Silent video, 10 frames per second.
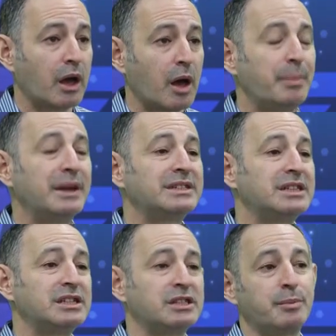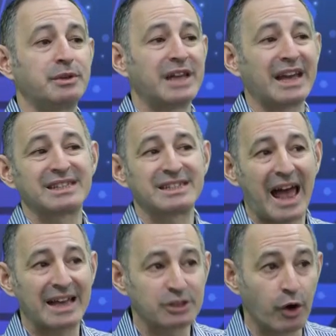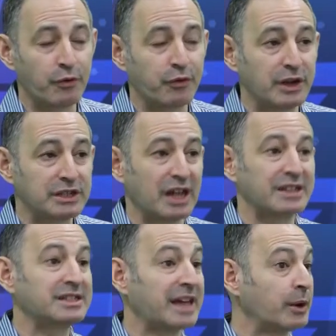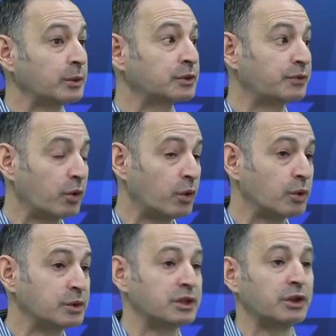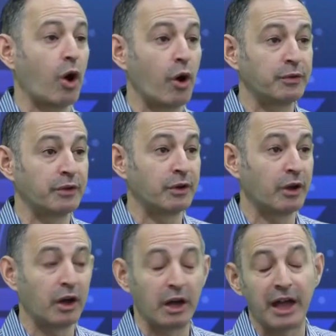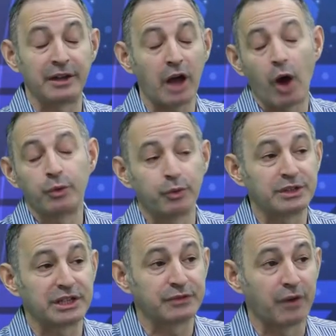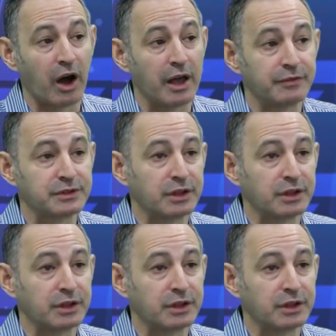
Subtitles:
abilities to protect SaaS offerings like Salesforce and O365.